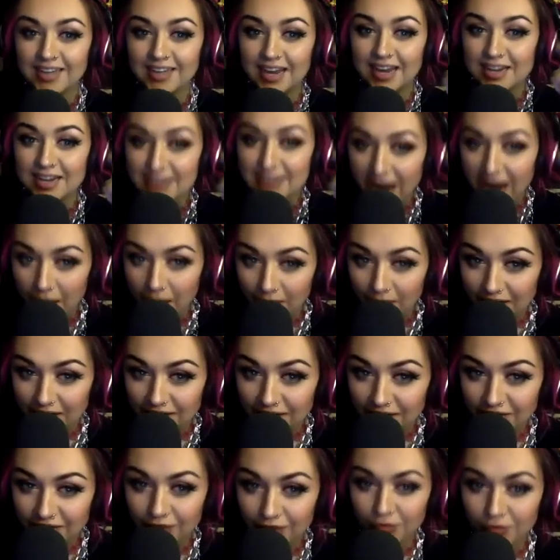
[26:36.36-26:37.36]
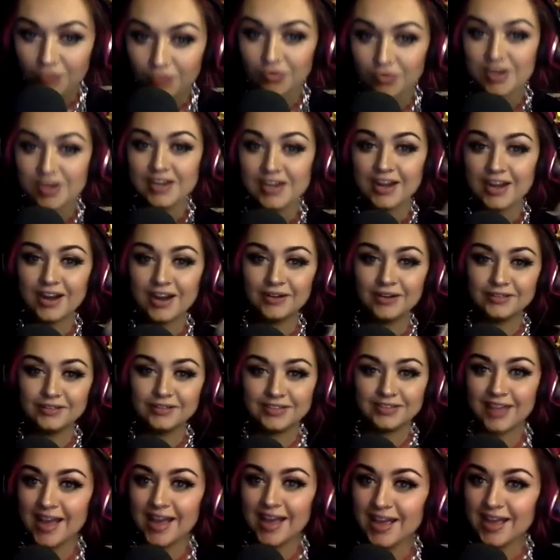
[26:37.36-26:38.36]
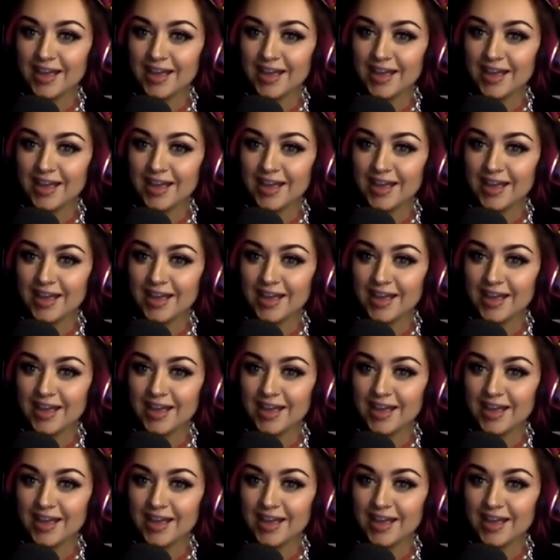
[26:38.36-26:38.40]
And now Olivia Rodrigo. Yeah.